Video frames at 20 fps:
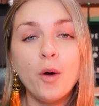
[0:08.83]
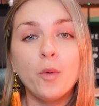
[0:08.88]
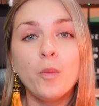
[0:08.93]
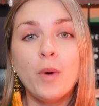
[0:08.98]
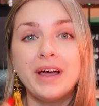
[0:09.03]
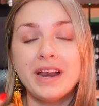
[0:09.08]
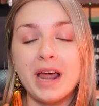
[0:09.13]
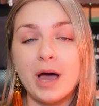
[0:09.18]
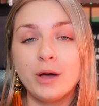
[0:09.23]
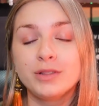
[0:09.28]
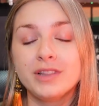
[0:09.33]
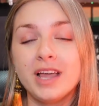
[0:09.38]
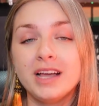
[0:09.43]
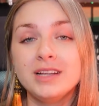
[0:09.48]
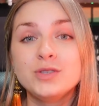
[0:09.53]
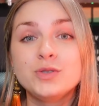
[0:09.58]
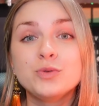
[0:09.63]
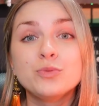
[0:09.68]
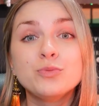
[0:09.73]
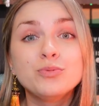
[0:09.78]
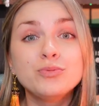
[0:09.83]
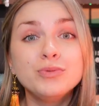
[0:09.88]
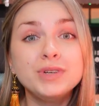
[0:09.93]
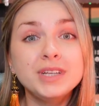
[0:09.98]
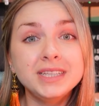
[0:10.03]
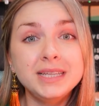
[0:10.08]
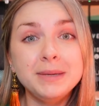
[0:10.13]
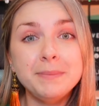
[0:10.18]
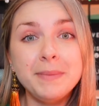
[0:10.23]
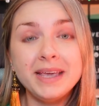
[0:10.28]
White outlines
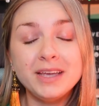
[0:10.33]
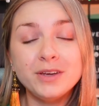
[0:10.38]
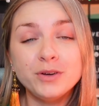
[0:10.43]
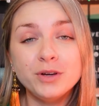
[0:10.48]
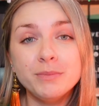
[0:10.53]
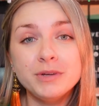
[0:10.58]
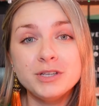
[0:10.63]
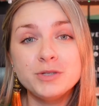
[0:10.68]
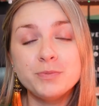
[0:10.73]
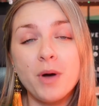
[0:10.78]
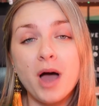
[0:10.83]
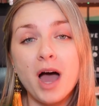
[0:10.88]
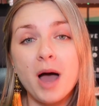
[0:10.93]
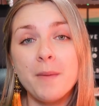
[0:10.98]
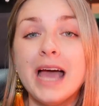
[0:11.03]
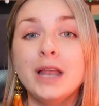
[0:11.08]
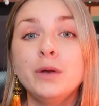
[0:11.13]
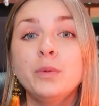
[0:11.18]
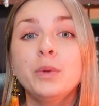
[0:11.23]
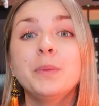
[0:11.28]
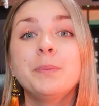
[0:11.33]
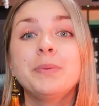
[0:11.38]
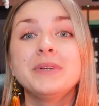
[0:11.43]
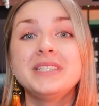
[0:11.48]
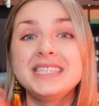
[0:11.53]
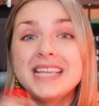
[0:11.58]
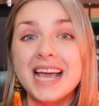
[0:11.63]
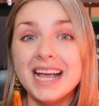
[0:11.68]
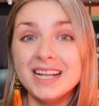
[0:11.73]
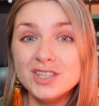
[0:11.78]
really make your image pop and will
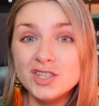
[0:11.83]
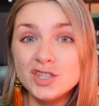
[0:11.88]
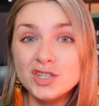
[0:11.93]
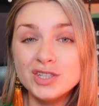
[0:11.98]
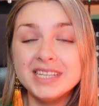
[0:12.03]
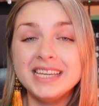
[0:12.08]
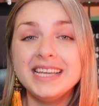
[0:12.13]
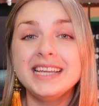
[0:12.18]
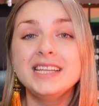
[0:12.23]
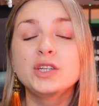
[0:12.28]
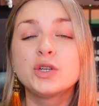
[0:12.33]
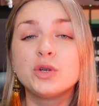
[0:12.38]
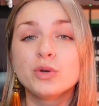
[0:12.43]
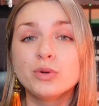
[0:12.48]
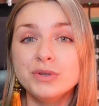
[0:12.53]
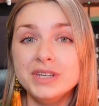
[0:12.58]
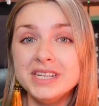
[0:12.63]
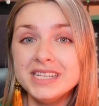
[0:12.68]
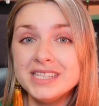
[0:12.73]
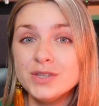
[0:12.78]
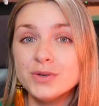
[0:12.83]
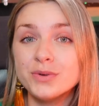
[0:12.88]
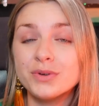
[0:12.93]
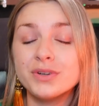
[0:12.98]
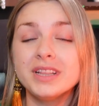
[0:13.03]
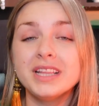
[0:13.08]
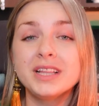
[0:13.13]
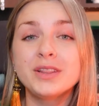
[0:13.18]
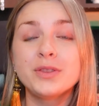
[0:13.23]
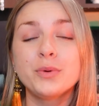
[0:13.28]
potentially increase your
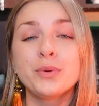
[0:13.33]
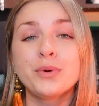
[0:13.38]
click-through